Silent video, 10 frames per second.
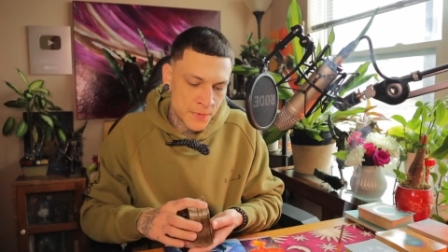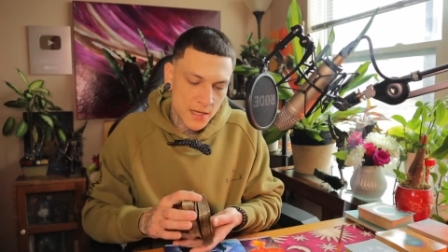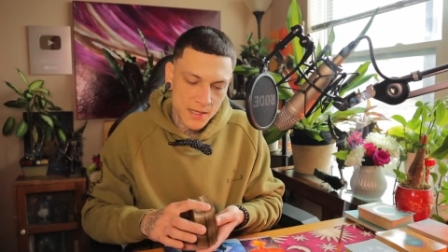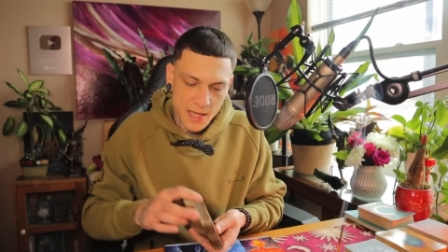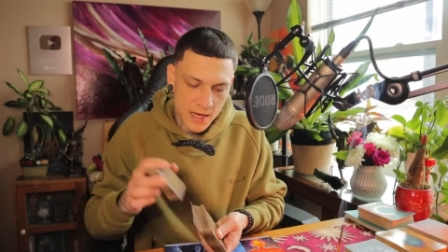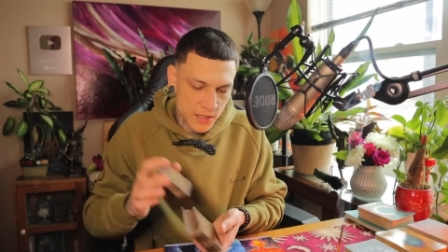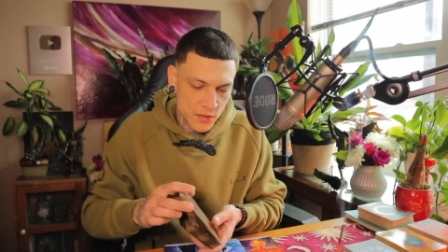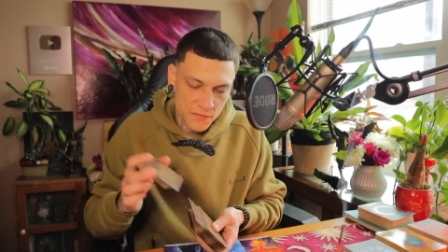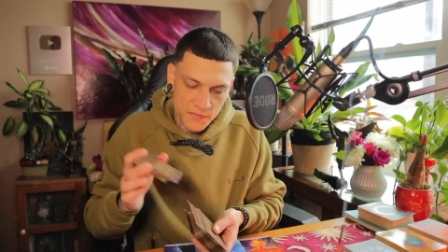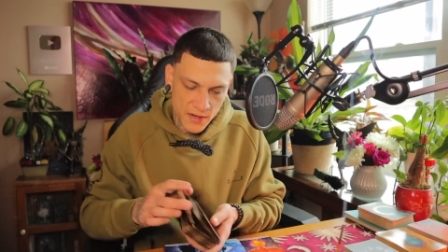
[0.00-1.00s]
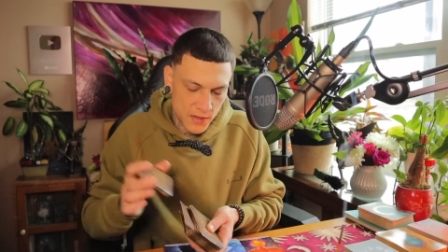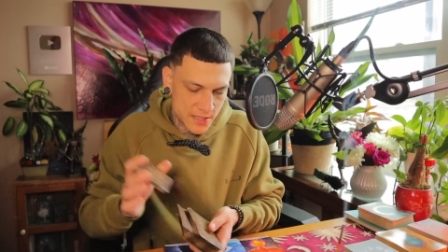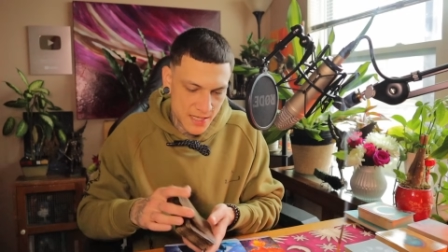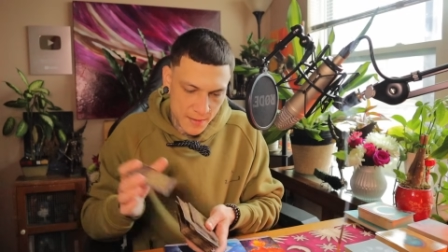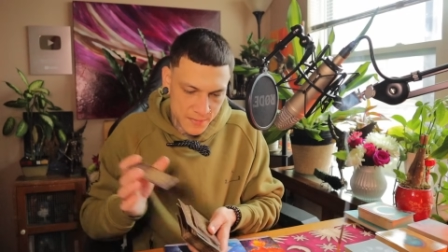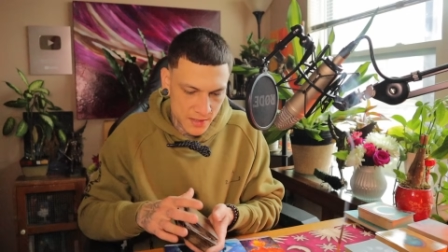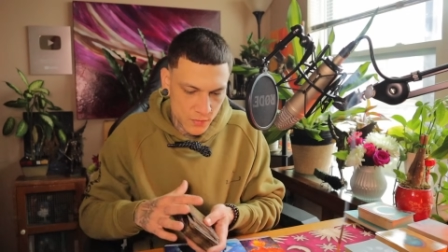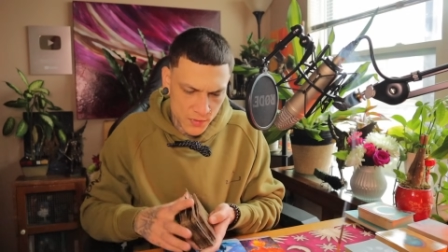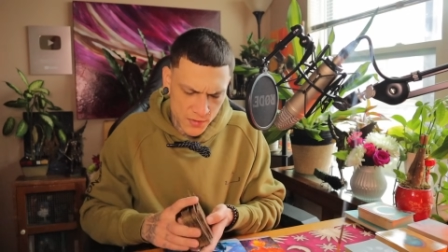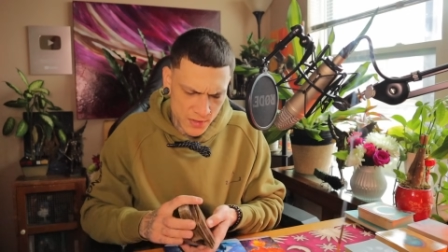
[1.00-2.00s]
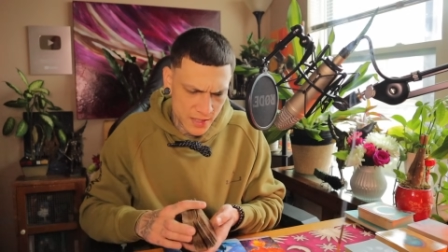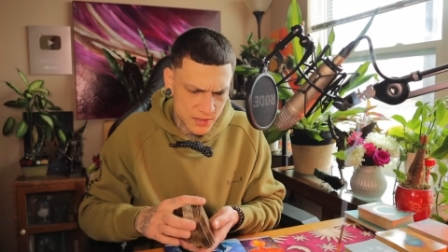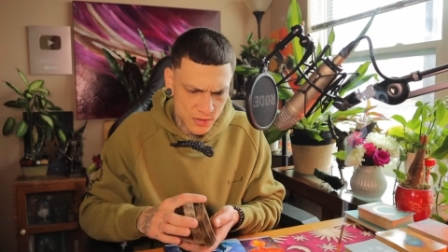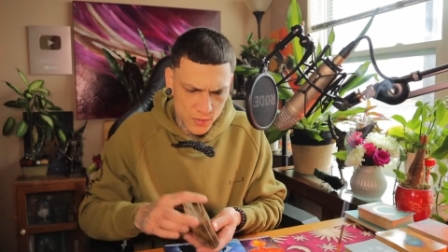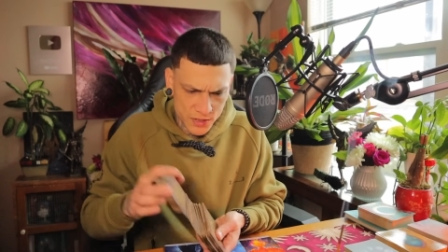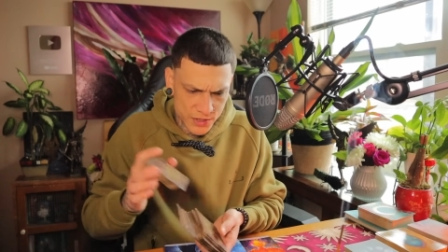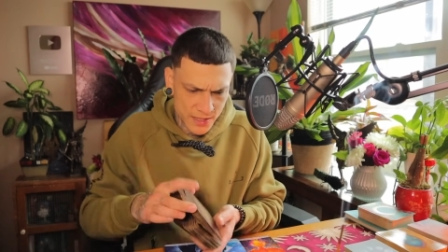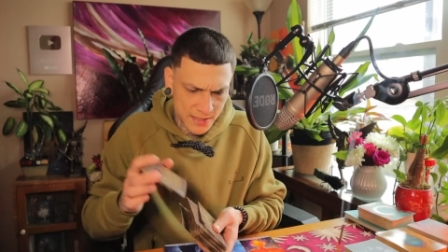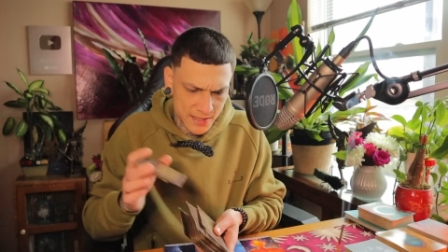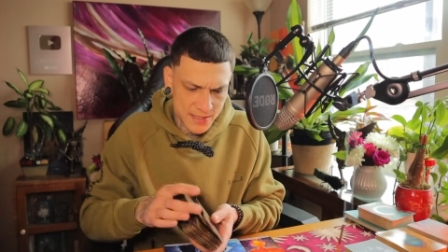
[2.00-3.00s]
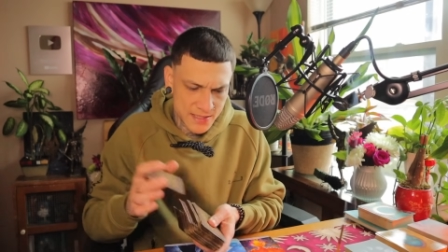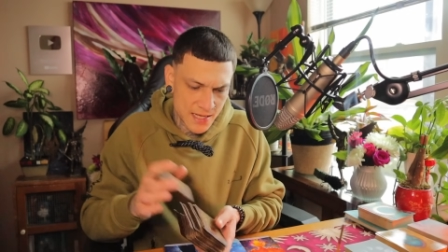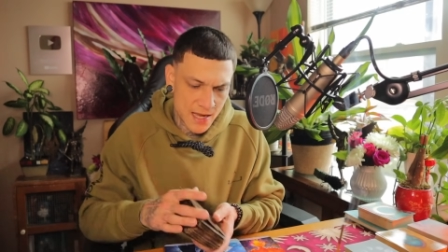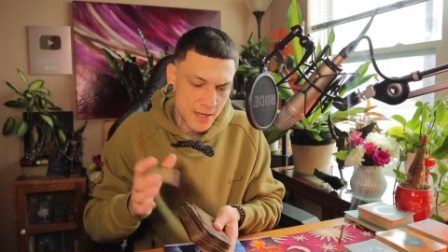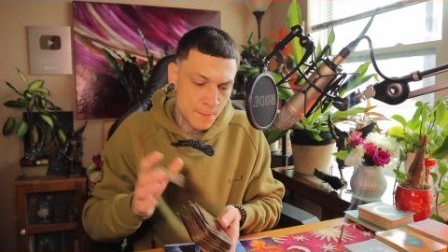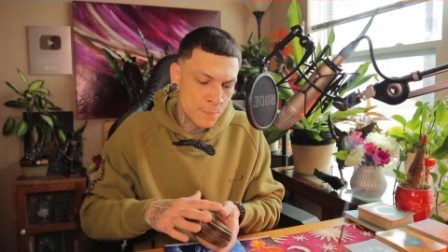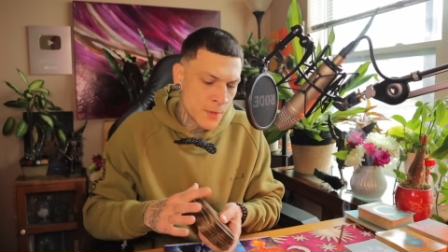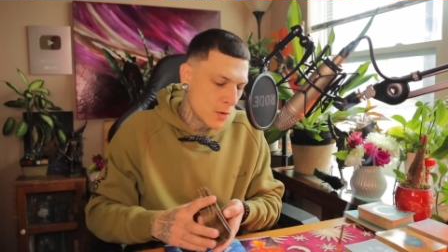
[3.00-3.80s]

Again, you're very tapped in with your intuition at this time